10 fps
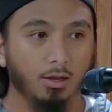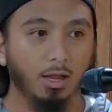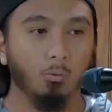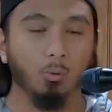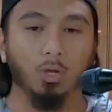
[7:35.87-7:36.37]

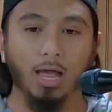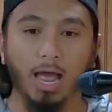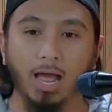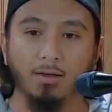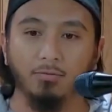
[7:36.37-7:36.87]
And we will
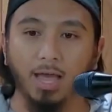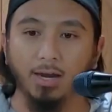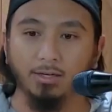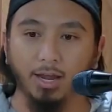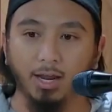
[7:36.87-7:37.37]
have
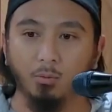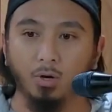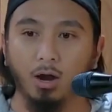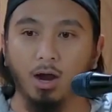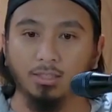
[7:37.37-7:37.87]
that day
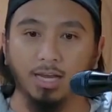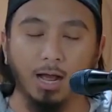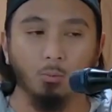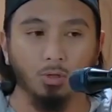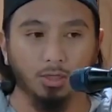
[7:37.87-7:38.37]
where our
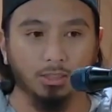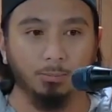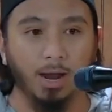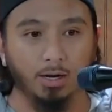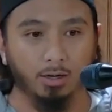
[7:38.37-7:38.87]
time will
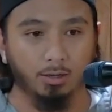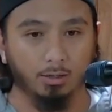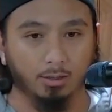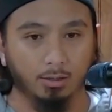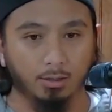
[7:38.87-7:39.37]
expire.
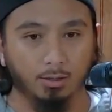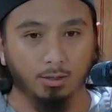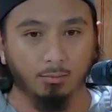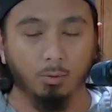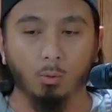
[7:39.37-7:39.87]

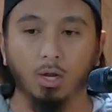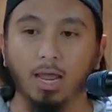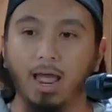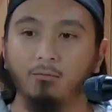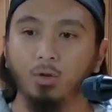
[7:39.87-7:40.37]
But what
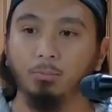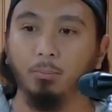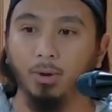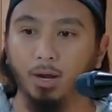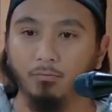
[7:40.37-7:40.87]
have we
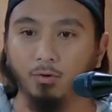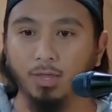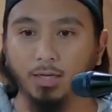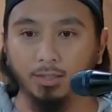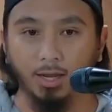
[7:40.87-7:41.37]
prepared for
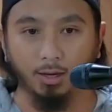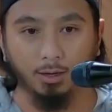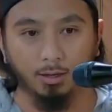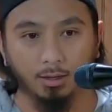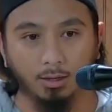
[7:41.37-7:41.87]
that day?
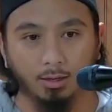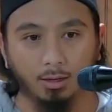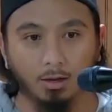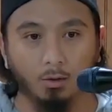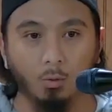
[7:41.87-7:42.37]

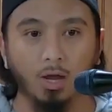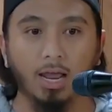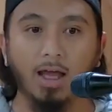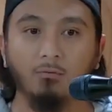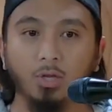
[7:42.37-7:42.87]
What
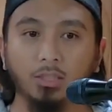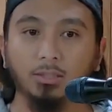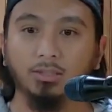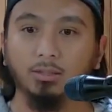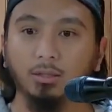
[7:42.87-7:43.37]
have we
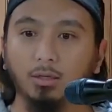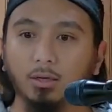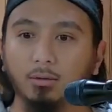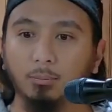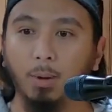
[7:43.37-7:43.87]

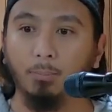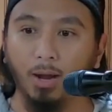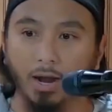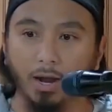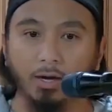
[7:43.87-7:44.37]

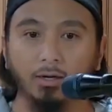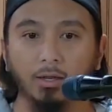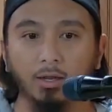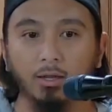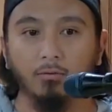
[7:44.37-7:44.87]
prepared
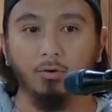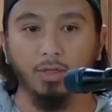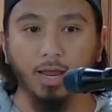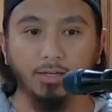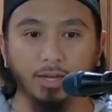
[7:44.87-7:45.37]
for
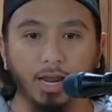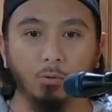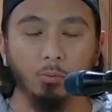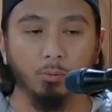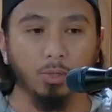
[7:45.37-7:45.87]
that day
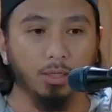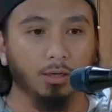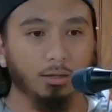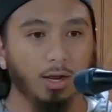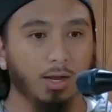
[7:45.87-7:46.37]
when we meet
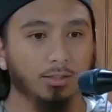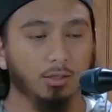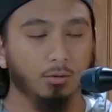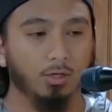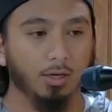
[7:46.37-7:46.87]
Allah
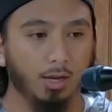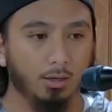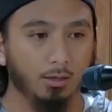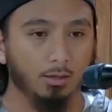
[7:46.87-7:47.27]
Azza wa Jal?